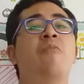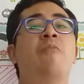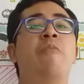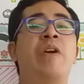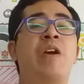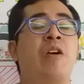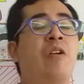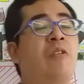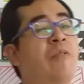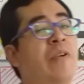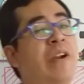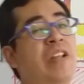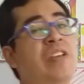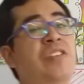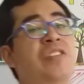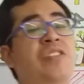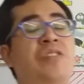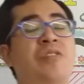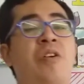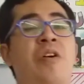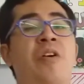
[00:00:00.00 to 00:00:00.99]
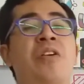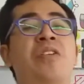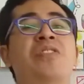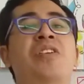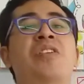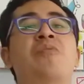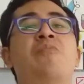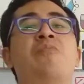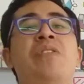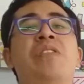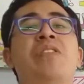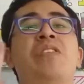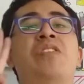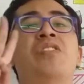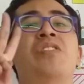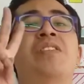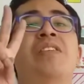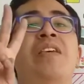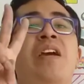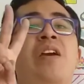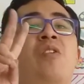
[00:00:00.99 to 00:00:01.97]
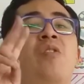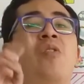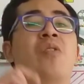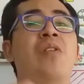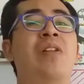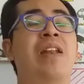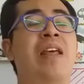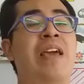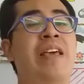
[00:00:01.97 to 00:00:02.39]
We already started with the second